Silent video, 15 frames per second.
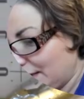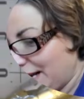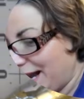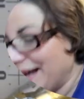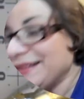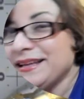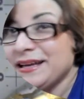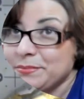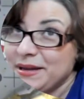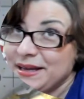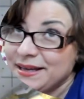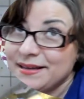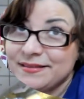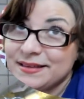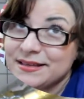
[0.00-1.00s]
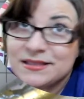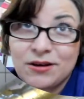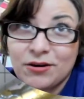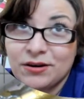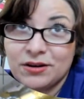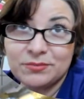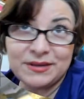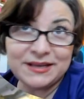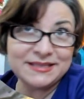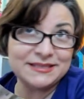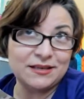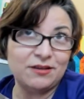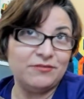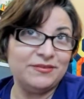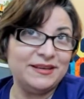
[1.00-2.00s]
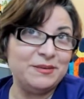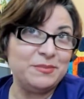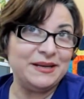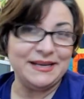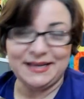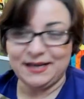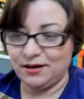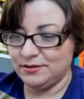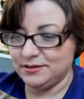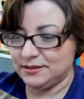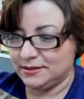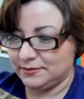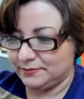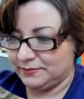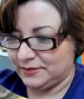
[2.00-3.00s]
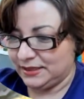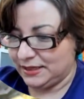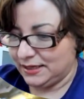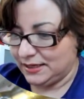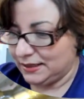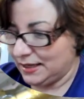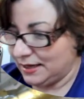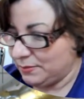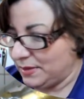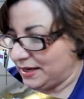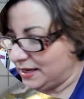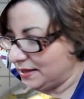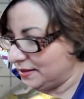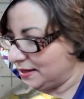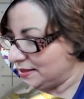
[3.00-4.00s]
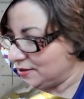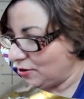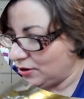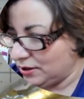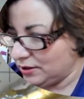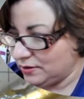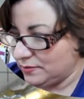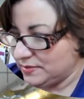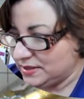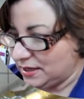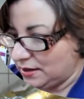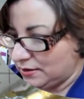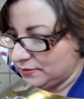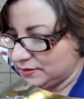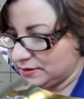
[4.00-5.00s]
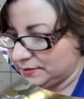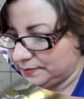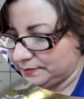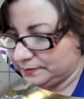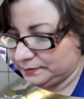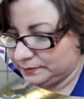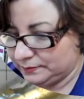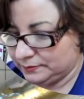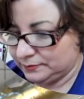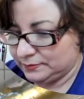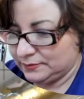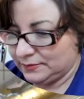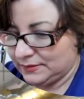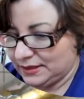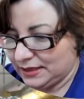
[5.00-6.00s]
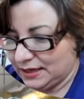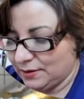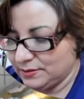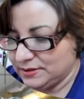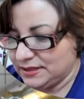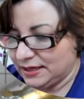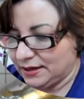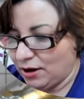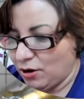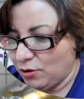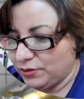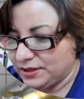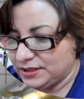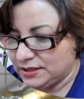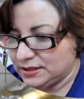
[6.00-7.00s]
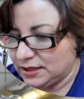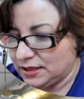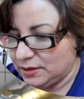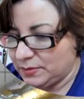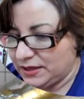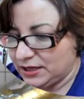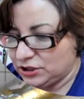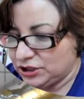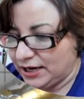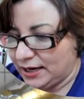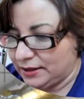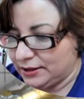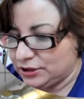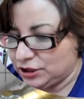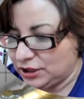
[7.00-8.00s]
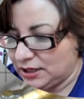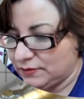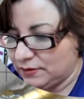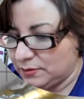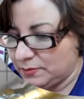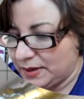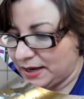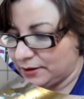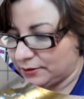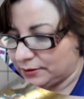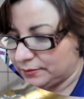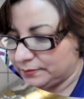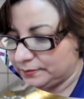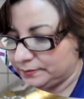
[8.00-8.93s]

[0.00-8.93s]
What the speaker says: I like making things hard on myself. Anybody else like making things hard on themselves? I was like, oh, this is going to be a challenge. Even better.